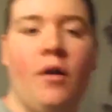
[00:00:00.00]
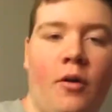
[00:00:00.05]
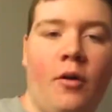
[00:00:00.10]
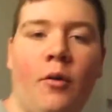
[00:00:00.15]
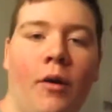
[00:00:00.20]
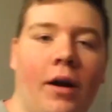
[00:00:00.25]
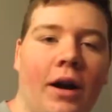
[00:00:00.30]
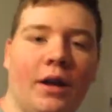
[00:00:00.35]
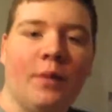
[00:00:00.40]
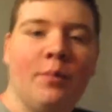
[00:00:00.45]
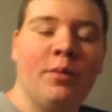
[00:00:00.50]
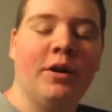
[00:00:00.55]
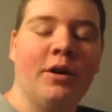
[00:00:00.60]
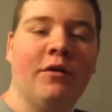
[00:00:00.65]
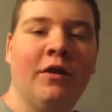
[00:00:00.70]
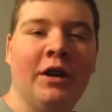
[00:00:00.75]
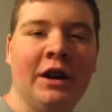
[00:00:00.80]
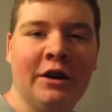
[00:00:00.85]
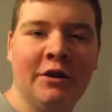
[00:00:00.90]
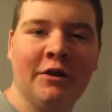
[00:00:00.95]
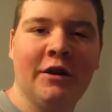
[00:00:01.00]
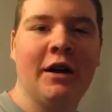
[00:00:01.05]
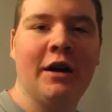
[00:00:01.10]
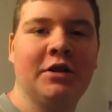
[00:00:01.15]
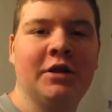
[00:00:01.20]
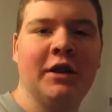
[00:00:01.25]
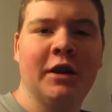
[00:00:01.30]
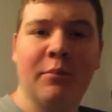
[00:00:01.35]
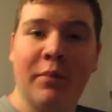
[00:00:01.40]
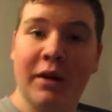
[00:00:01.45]
wanted to put a video
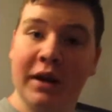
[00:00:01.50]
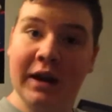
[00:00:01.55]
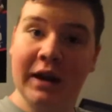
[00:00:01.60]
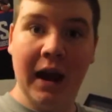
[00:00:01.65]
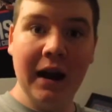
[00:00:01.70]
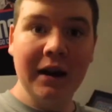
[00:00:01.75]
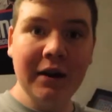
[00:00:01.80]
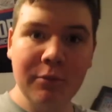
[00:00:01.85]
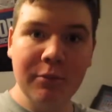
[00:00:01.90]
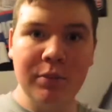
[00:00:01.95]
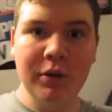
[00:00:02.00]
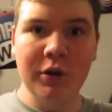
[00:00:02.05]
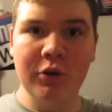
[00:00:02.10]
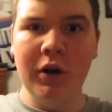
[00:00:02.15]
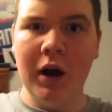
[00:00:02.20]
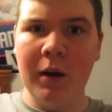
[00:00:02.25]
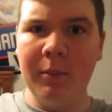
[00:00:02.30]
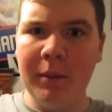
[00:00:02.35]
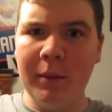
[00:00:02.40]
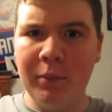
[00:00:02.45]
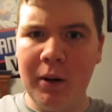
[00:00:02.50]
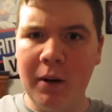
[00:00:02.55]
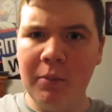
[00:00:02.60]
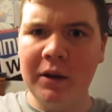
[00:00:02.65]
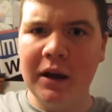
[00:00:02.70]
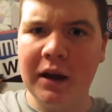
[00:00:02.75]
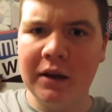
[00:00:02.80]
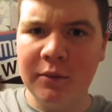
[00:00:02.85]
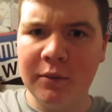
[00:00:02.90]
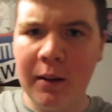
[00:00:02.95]
out there, but it kind of blew up. It
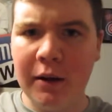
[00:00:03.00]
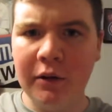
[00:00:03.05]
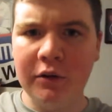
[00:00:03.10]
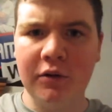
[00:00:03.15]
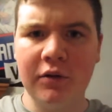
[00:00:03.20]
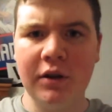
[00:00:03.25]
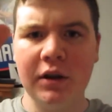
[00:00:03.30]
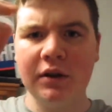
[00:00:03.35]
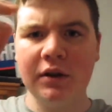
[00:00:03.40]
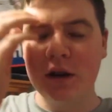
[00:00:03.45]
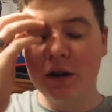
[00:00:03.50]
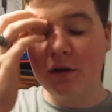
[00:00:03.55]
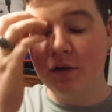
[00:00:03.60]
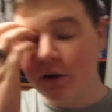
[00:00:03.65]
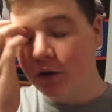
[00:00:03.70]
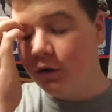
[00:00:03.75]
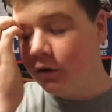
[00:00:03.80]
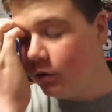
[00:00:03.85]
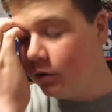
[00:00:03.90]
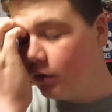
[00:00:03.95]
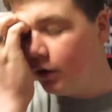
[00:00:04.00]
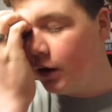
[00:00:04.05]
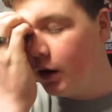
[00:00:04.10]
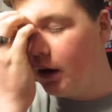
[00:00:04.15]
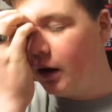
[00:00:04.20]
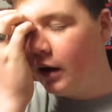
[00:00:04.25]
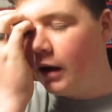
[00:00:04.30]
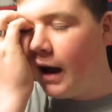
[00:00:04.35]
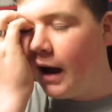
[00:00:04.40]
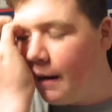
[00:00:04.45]
probably has about 60 views,
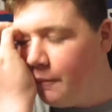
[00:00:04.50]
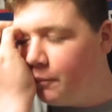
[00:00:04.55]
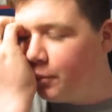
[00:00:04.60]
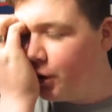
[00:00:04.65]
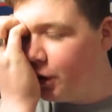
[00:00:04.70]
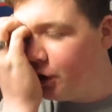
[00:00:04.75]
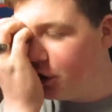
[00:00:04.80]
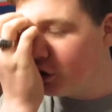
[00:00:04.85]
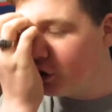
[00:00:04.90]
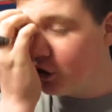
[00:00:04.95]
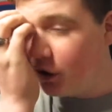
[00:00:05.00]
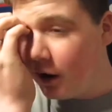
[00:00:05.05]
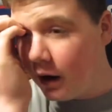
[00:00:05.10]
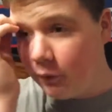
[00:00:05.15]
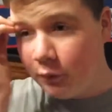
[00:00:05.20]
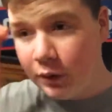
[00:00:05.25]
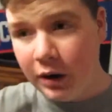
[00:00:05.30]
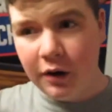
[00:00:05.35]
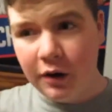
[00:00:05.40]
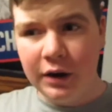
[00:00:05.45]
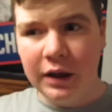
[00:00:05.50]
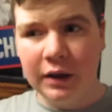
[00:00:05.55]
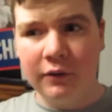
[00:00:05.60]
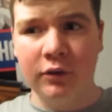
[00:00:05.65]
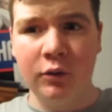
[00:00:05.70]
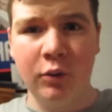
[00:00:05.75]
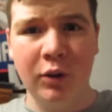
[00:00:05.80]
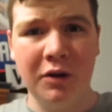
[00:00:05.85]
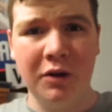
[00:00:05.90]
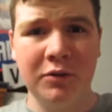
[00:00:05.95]
I'm pretty sure, and we already have
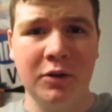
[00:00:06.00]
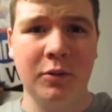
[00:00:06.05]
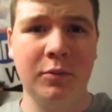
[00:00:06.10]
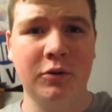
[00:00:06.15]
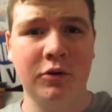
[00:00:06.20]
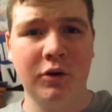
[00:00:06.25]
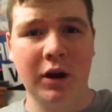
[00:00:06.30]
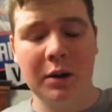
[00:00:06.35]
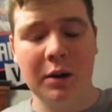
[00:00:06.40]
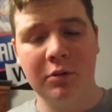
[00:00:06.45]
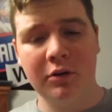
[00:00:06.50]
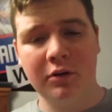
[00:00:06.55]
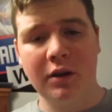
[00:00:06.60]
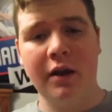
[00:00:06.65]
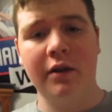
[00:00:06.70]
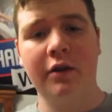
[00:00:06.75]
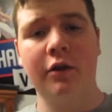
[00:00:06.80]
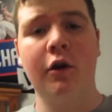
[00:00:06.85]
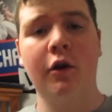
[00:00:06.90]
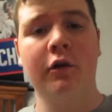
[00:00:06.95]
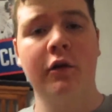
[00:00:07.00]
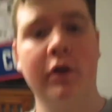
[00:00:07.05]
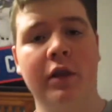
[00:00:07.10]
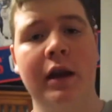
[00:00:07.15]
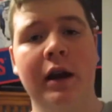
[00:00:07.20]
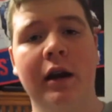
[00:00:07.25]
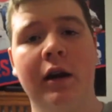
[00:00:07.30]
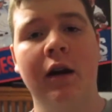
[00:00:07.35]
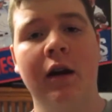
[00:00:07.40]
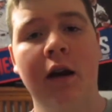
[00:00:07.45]
12 subscribers on over
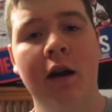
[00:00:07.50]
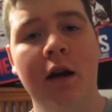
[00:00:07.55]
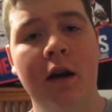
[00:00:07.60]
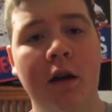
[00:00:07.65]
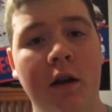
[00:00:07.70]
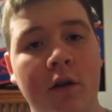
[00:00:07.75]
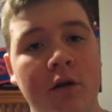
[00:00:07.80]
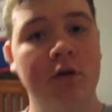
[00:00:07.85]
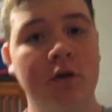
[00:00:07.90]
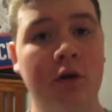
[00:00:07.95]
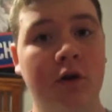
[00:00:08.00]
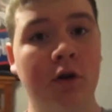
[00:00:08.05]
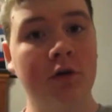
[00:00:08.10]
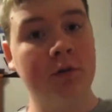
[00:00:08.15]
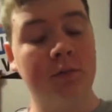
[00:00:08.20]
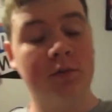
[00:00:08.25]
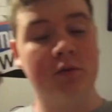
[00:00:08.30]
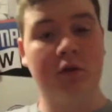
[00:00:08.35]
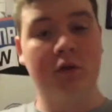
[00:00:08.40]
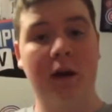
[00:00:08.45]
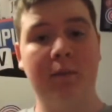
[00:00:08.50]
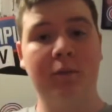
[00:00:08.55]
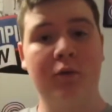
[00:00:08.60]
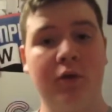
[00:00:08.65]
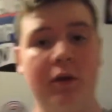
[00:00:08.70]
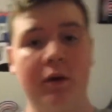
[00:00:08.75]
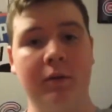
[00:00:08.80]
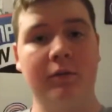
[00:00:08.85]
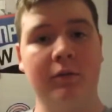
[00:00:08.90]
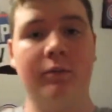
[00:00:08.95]
there. So go subscribe to
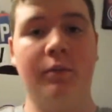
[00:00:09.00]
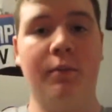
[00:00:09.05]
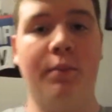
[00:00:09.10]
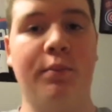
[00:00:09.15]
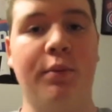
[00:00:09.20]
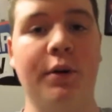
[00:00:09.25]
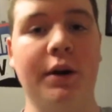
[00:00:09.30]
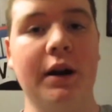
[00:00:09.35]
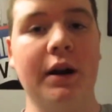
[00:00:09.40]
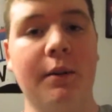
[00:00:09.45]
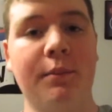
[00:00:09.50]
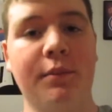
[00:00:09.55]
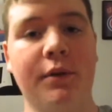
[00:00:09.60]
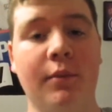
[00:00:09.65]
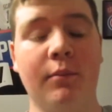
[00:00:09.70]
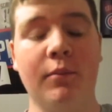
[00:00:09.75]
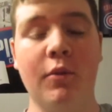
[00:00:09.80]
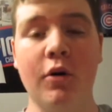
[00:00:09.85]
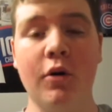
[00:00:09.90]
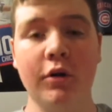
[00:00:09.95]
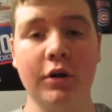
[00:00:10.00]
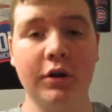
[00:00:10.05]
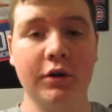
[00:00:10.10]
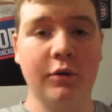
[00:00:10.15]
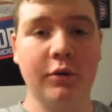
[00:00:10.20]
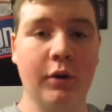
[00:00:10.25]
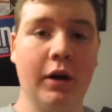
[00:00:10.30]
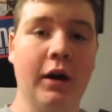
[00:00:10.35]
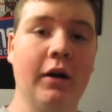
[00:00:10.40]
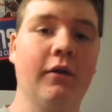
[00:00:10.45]
it, bring it up to more than
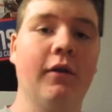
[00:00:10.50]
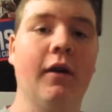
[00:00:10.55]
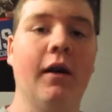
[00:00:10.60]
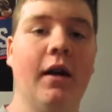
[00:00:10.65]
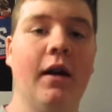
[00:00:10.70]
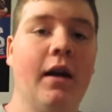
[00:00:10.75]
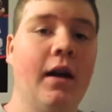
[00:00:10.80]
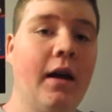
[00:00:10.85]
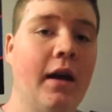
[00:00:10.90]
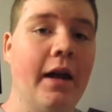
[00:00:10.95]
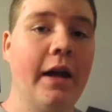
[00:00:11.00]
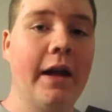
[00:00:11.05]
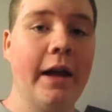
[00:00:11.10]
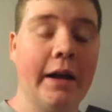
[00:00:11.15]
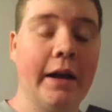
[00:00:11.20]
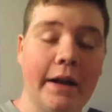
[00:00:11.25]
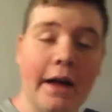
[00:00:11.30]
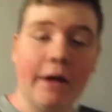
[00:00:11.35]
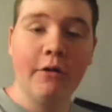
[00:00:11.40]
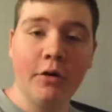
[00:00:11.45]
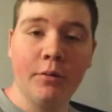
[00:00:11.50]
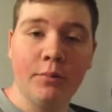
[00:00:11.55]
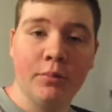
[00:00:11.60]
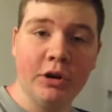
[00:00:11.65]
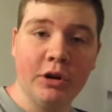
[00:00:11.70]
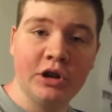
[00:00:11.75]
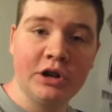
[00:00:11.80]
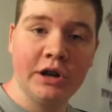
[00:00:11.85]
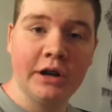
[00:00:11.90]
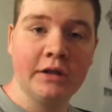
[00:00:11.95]
12, and I would
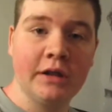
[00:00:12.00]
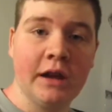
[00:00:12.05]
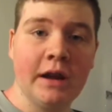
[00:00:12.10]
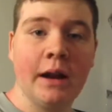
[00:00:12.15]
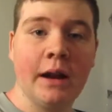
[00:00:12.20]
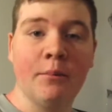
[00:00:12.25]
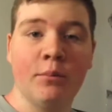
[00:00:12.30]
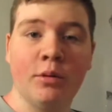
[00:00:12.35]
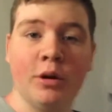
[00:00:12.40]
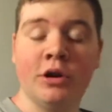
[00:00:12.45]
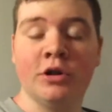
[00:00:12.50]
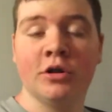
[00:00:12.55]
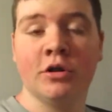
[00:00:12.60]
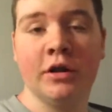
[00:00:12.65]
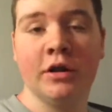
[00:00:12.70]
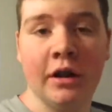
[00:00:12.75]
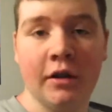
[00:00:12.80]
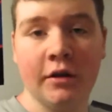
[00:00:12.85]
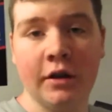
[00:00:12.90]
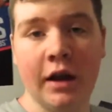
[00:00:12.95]
appreciate that. I'm pretty sure the other